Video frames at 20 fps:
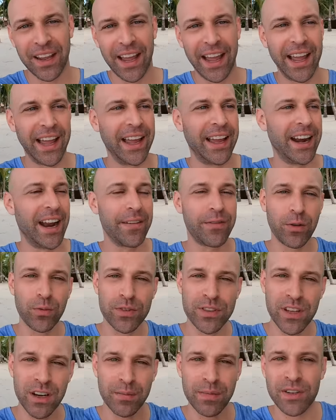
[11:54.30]
And
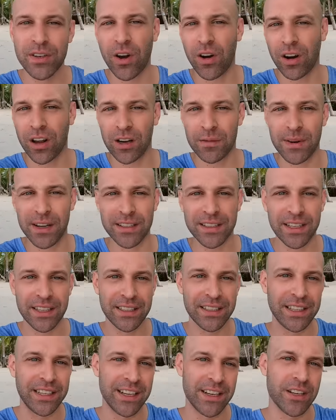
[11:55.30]
everyone's gonna be talking about
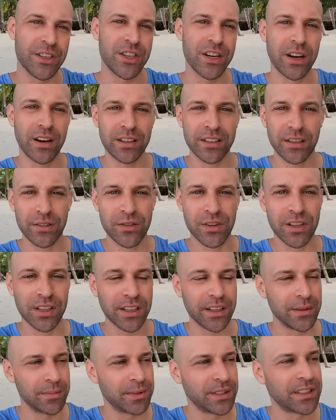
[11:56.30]
that thing, sharing those
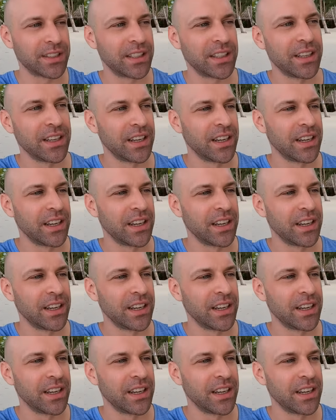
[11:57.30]
clips